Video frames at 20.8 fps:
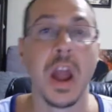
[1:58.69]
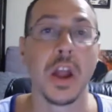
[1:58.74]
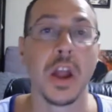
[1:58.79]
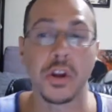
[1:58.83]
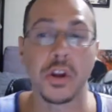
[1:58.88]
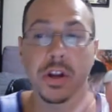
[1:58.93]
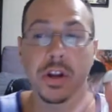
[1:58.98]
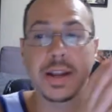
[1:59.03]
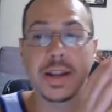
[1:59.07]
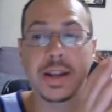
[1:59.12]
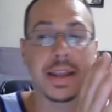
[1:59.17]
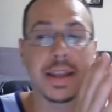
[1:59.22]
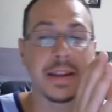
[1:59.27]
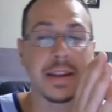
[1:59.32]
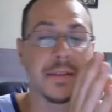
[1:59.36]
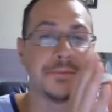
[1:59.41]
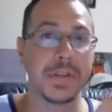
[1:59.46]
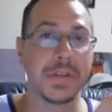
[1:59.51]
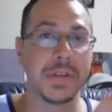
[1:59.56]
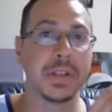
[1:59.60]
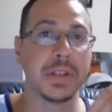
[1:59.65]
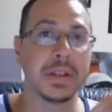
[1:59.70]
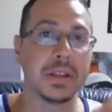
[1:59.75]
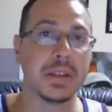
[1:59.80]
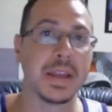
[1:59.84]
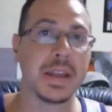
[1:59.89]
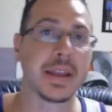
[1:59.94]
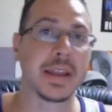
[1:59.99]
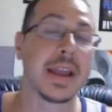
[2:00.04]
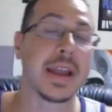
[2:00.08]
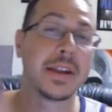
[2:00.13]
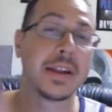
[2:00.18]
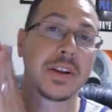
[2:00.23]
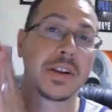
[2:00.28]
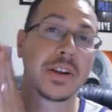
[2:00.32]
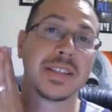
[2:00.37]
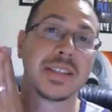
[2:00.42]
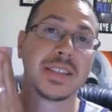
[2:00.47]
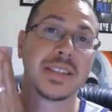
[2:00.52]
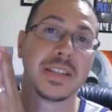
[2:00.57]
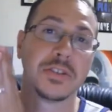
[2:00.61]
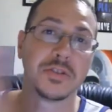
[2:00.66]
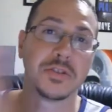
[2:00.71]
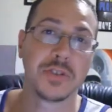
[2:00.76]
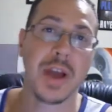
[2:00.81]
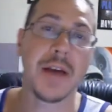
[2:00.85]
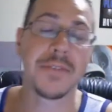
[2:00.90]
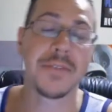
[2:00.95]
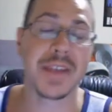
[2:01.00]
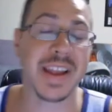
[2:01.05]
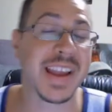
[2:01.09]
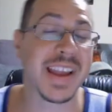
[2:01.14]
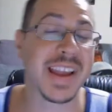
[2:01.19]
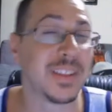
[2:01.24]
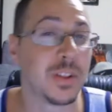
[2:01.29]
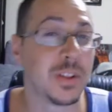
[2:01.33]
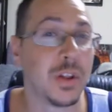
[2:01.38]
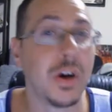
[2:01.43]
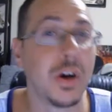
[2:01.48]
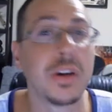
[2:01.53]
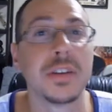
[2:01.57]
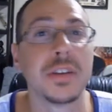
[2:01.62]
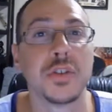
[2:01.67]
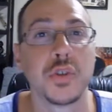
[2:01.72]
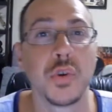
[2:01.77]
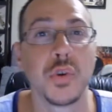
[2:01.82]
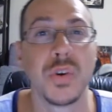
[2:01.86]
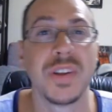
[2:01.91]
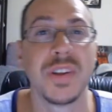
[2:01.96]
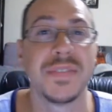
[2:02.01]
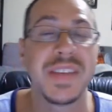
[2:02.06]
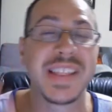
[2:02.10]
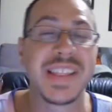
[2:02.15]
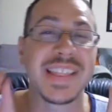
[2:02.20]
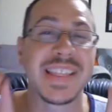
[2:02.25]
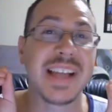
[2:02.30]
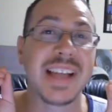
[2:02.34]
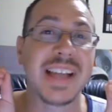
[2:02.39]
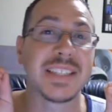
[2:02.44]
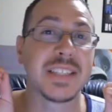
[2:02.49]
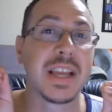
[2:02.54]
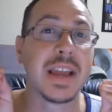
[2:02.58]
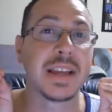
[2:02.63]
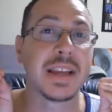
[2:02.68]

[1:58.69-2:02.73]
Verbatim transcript: You're gonna get an affiliate link and you're gonna send traffic. And the long and short of it, that's